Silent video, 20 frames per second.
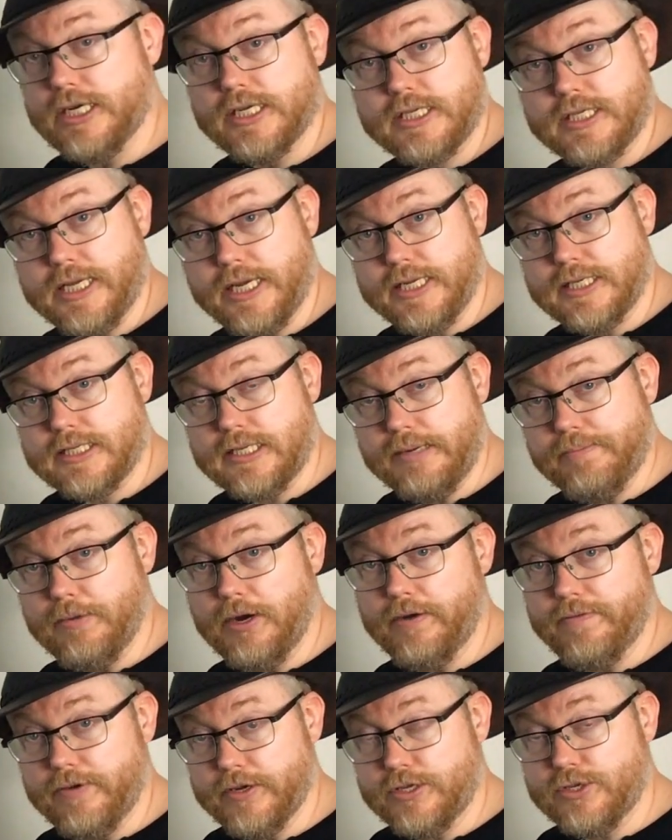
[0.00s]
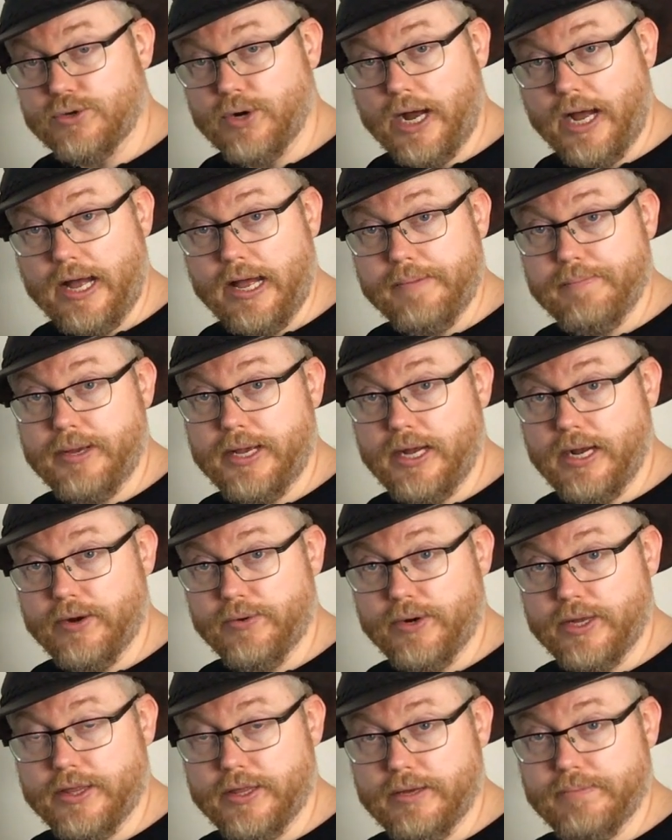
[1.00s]
system of a tribe here
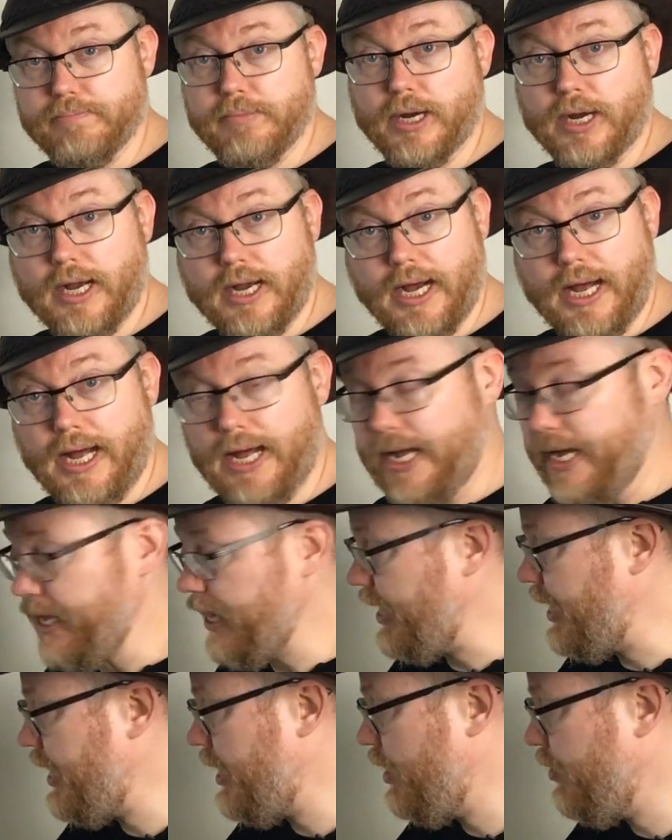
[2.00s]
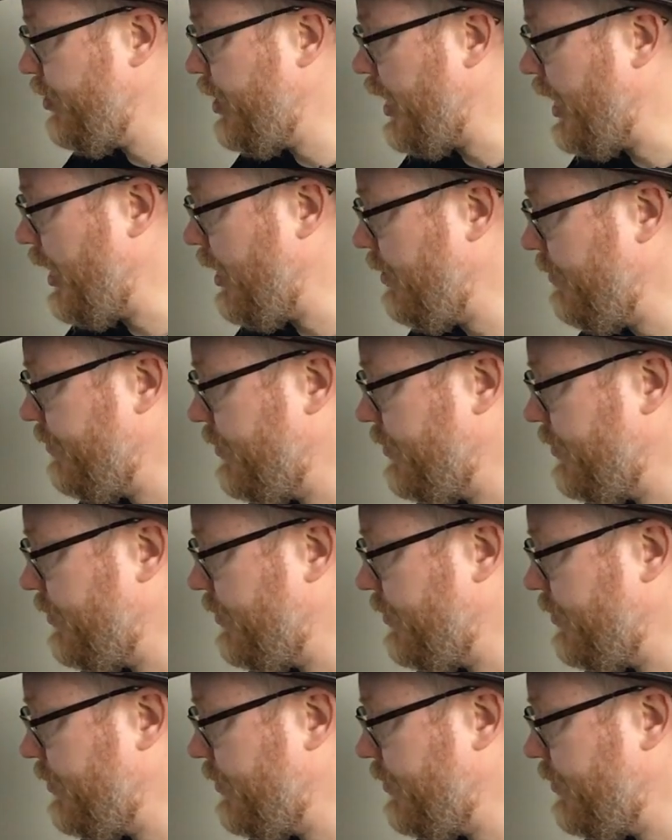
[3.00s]
in the Mackay area,